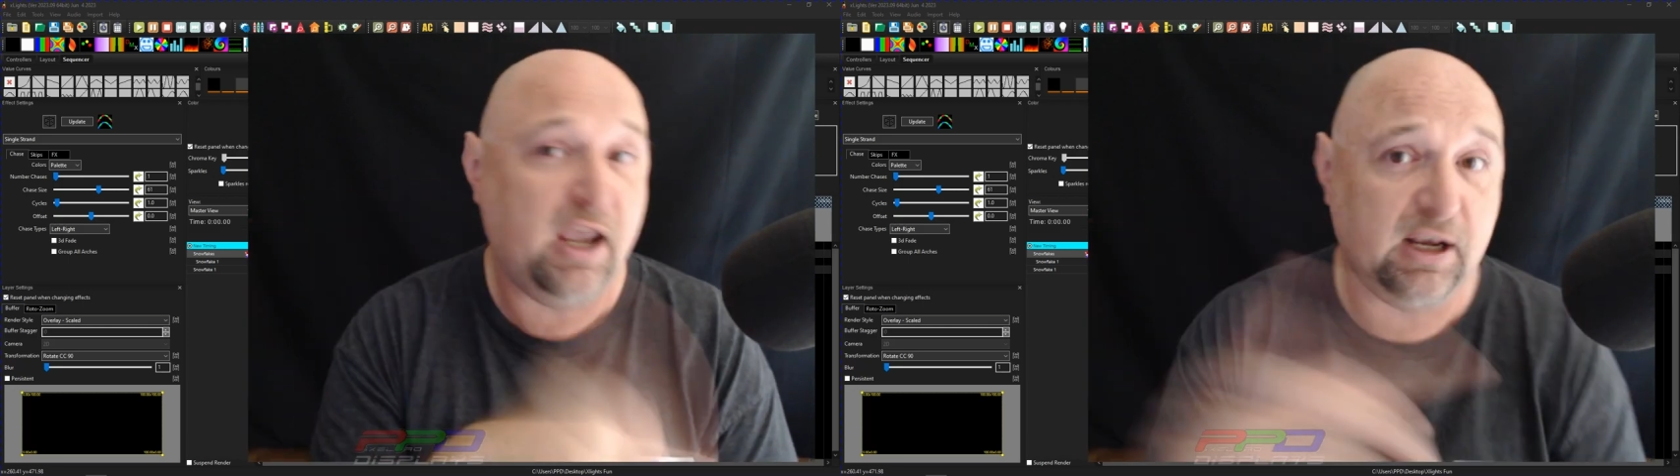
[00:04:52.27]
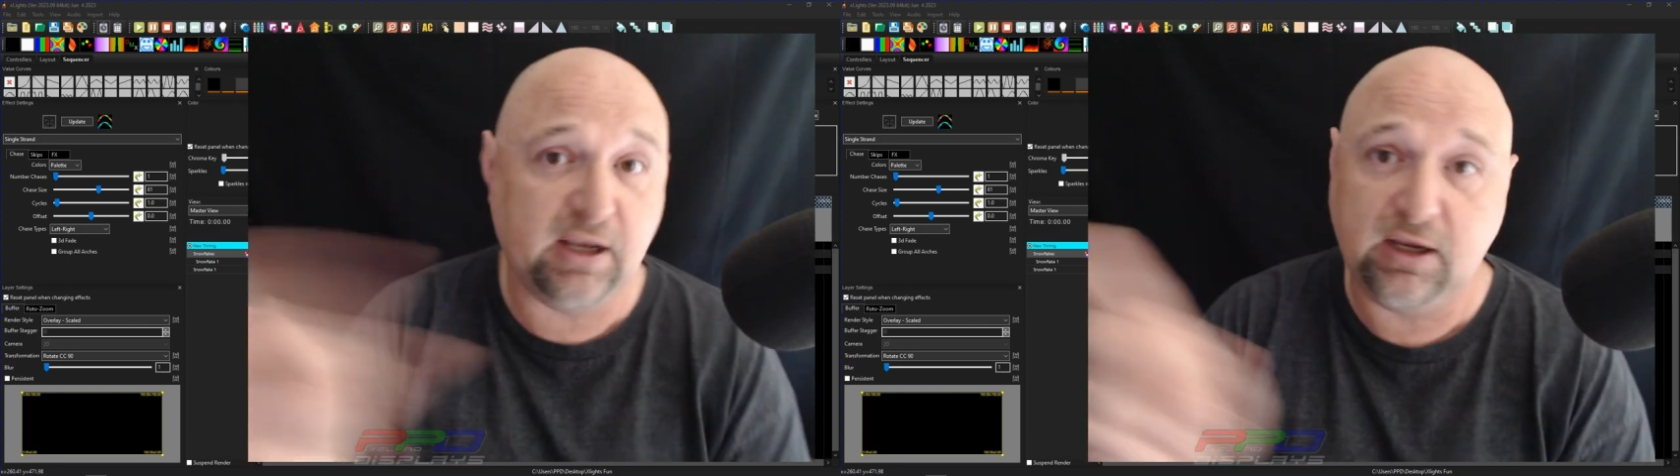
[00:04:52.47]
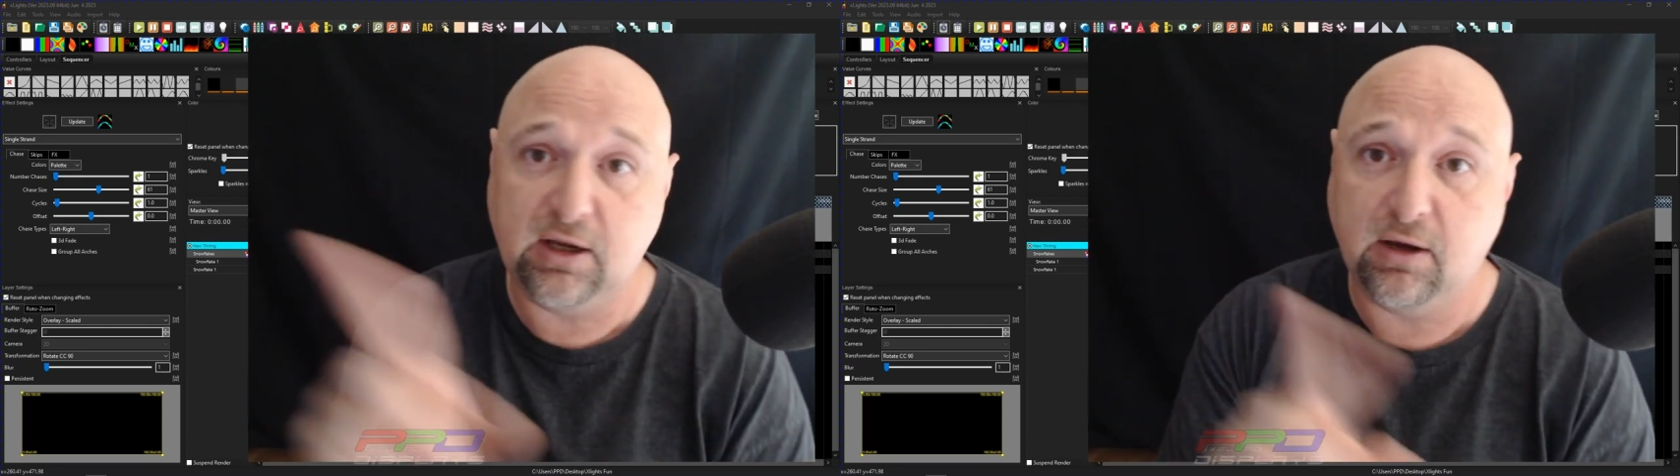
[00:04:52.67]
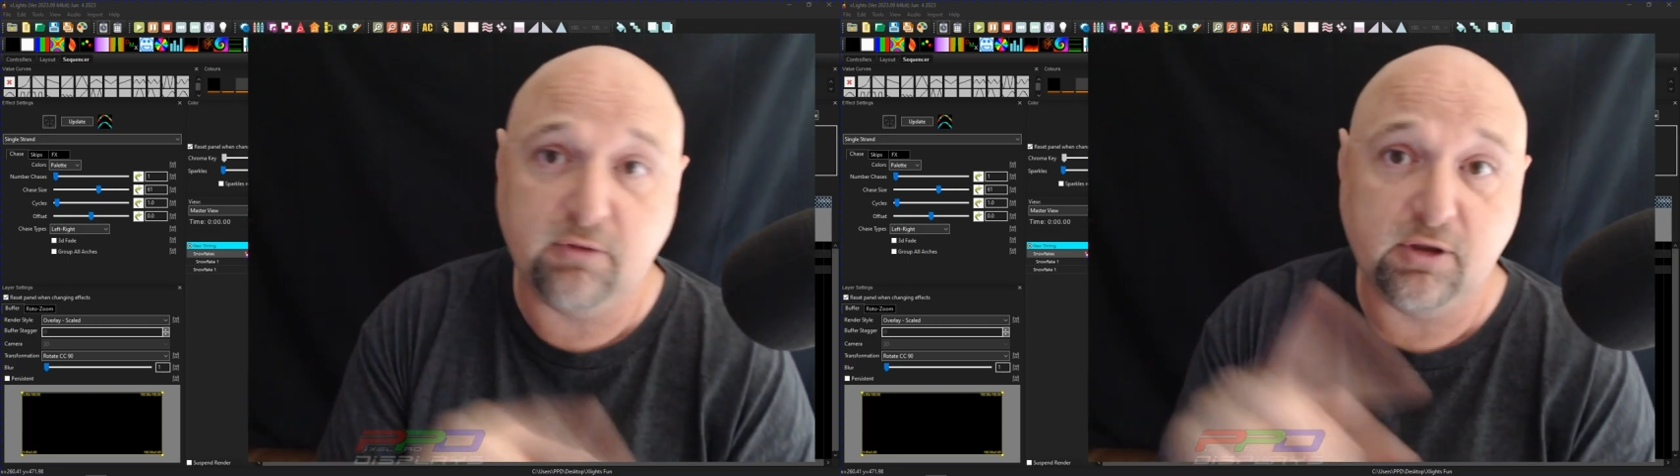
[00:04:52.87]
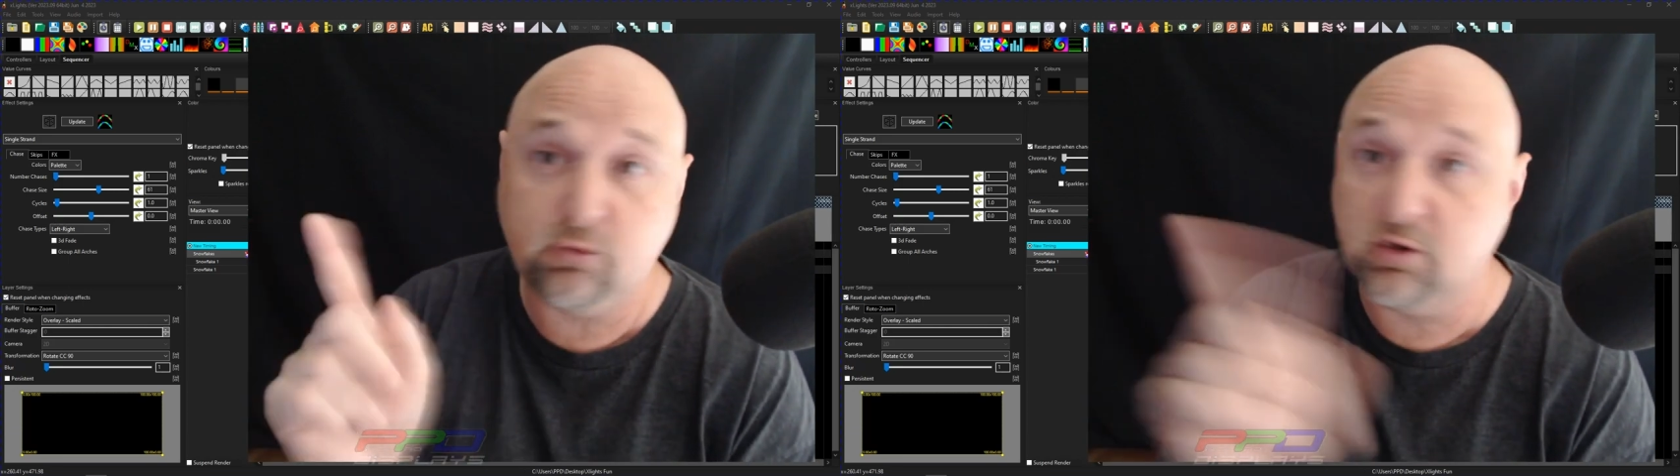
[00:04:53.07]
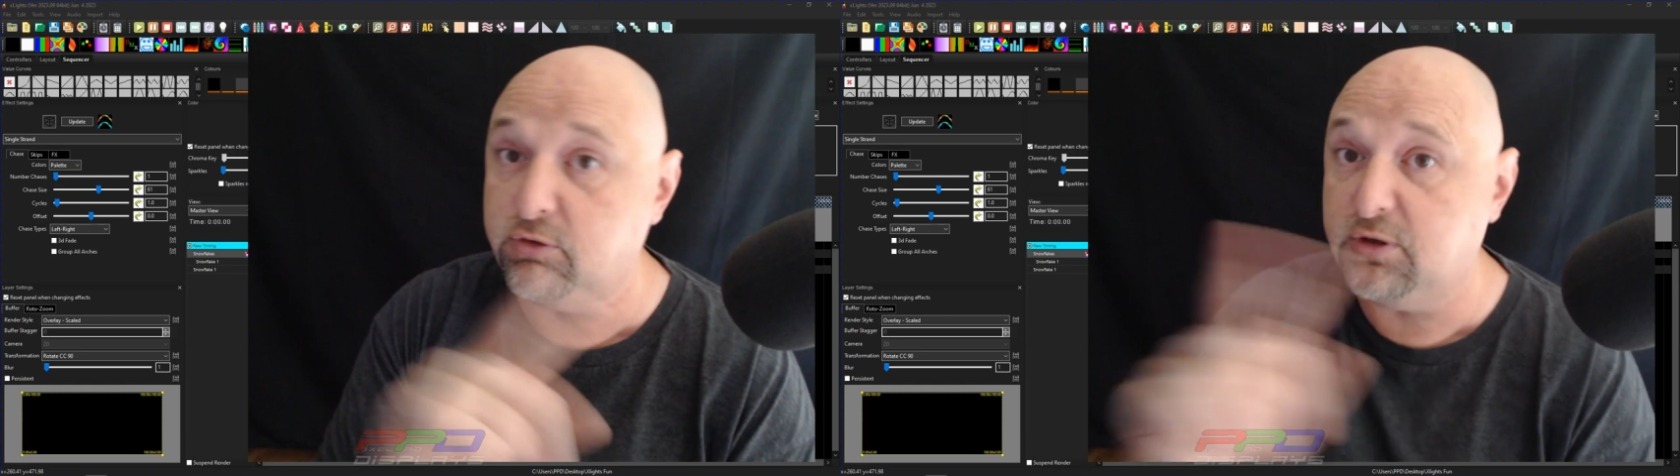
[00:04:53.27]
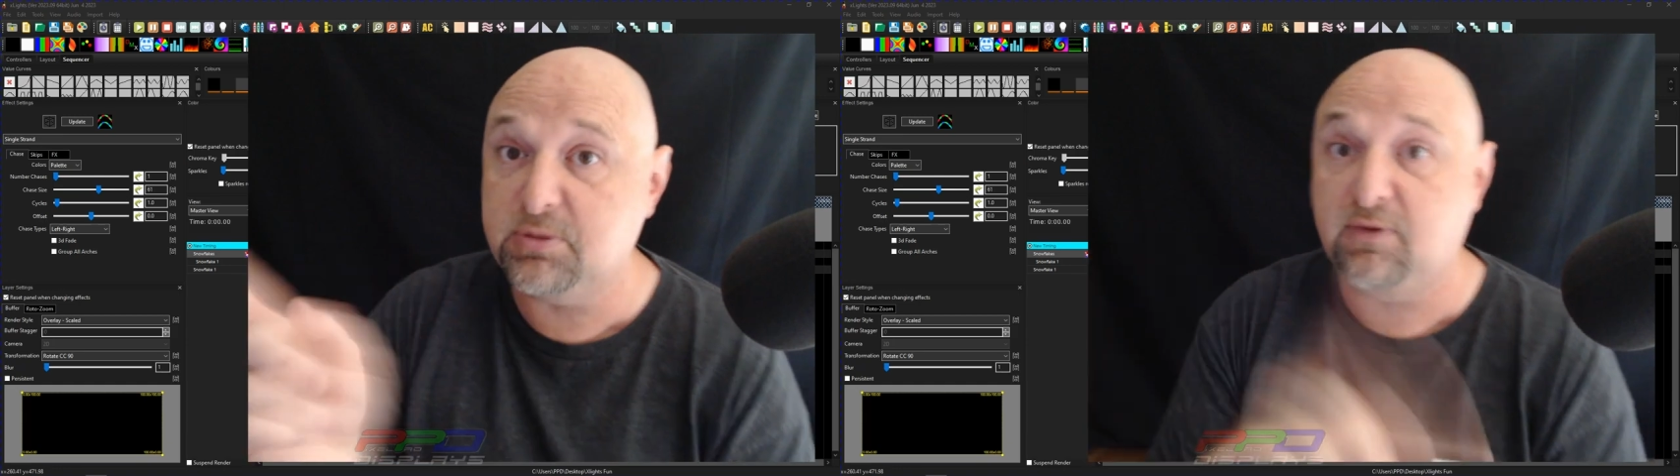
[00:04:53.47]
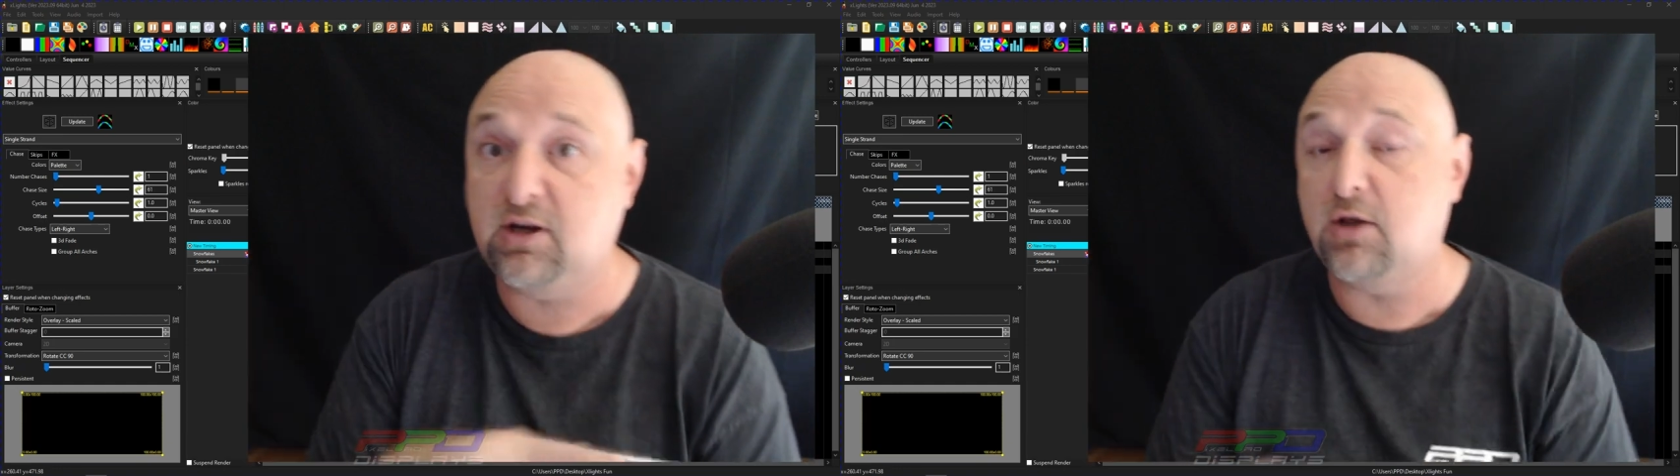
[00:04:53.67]
any of the Twinkle
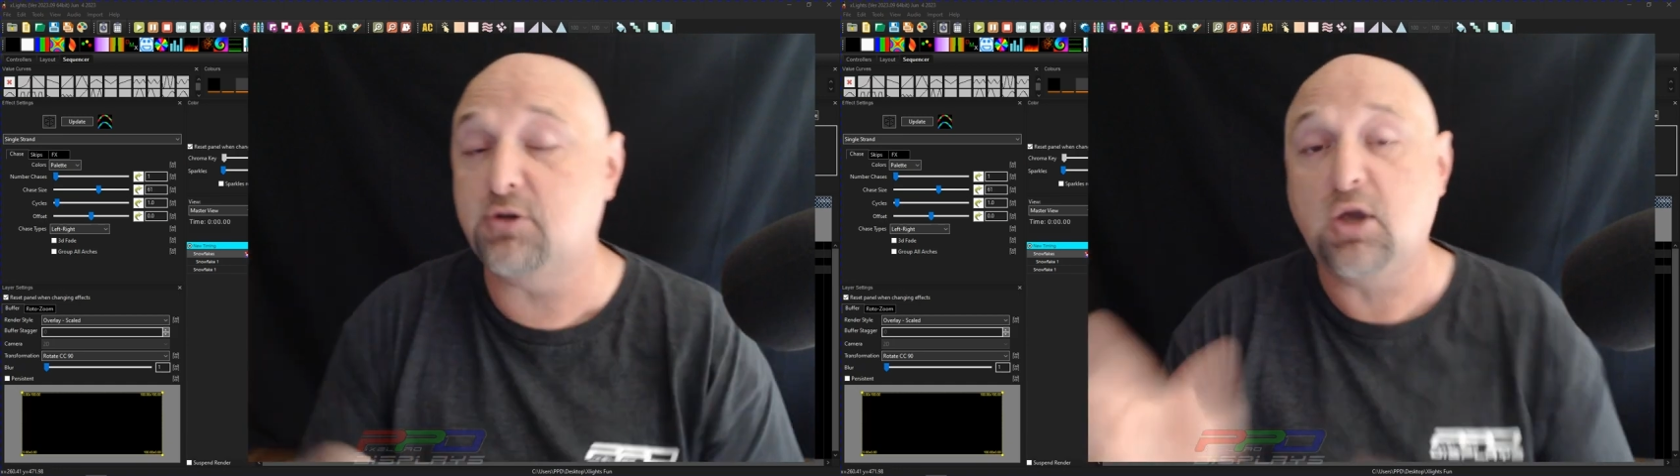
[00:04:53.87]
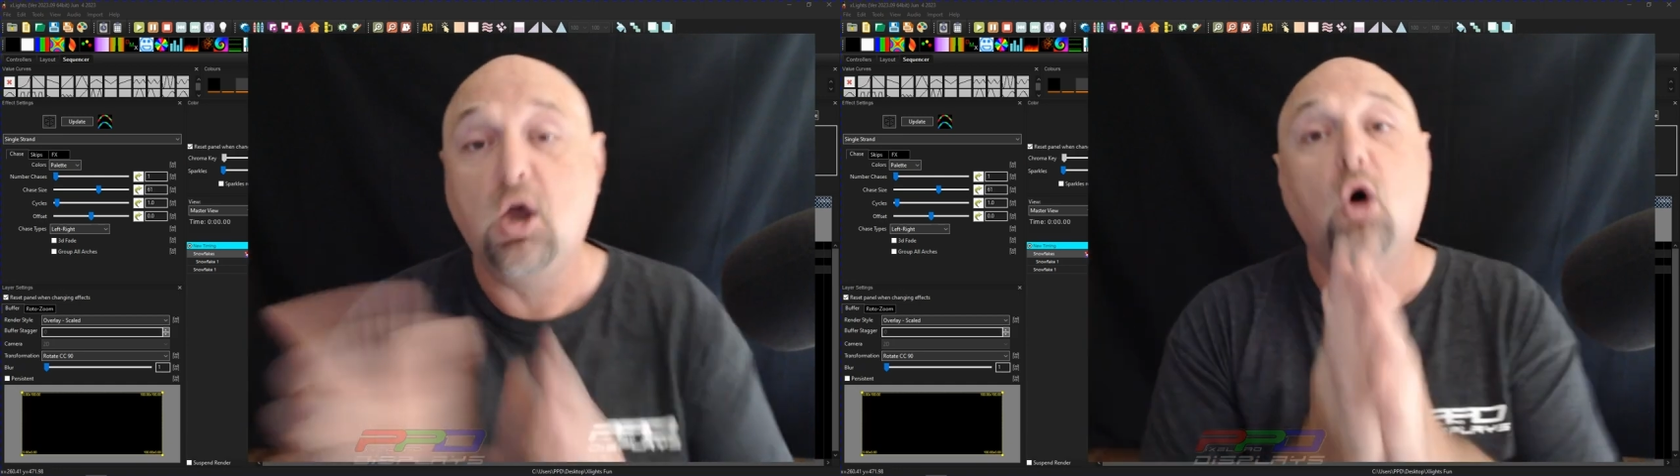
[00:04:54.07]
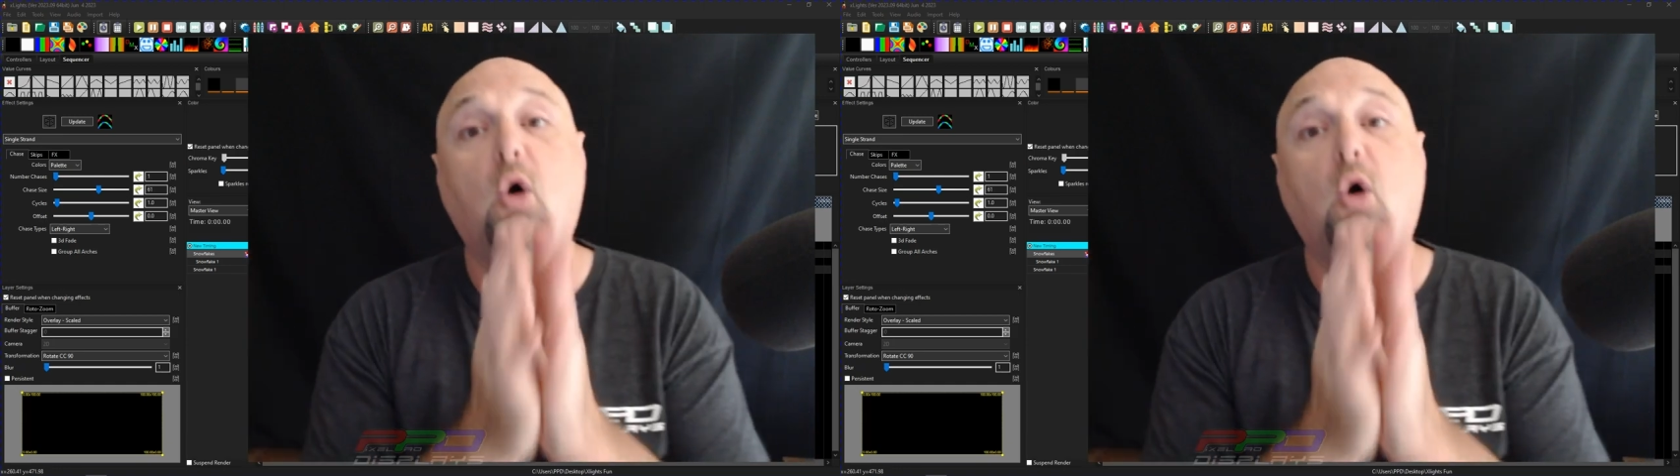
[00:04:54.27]
Tips videos